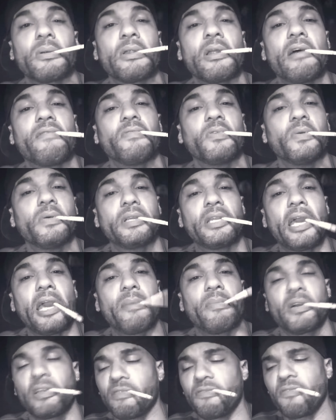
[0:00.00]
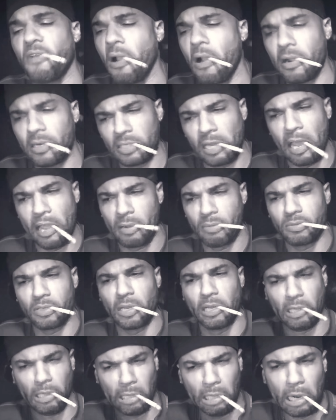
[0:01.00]
level with that. But as far as like
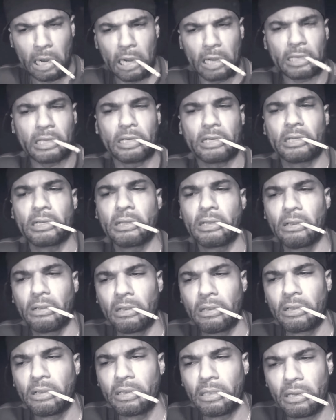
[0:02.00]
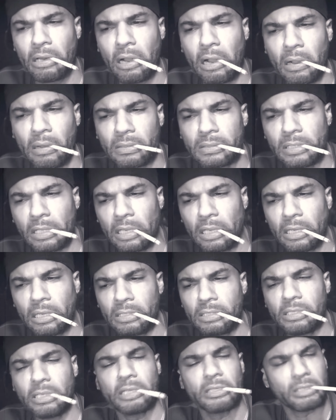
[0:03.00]
the look, you know what I'm saying?
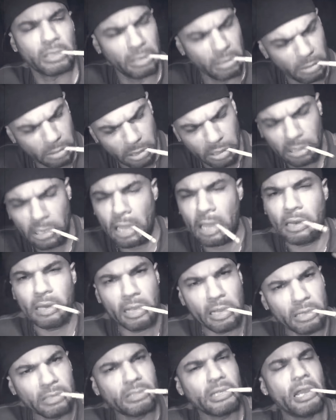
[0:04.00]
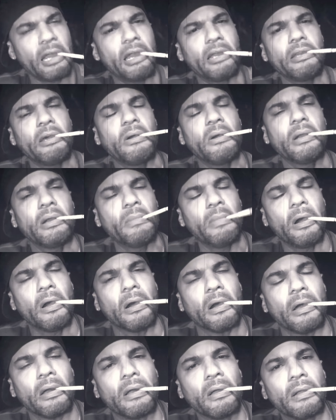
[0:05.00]
Shit, salute the goddamn John Doe and them
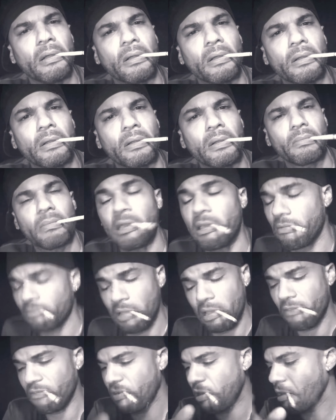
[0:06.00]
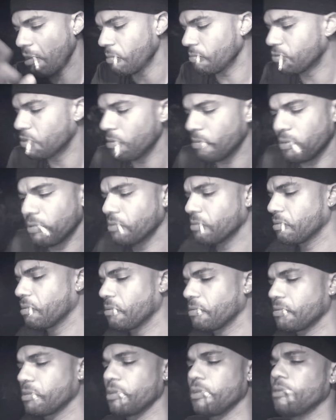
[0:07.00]
boy. Matter, matter of fact, I'm tripping. You know
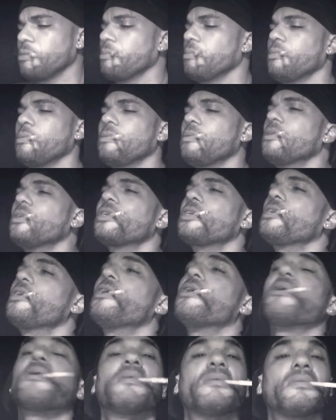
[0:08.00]
what I'm saying? Let me, let me hook you up.